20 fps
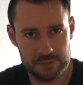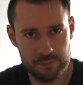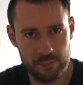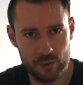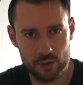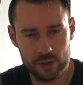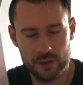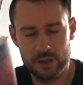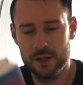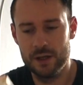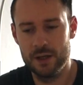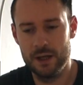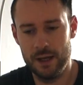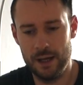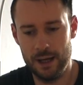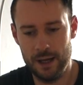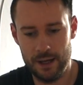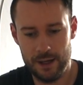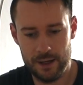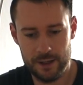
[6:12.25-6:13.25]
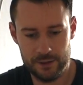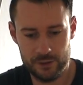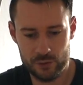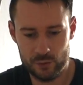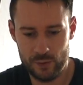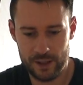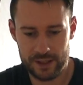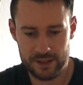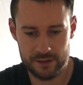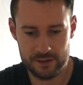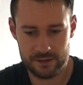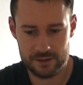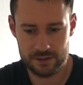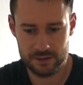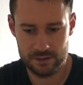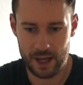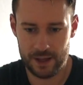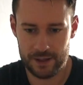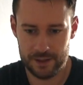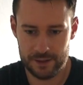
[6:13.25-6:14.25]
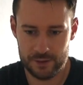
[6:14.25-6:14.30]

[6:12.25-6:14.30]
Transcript: book and read it.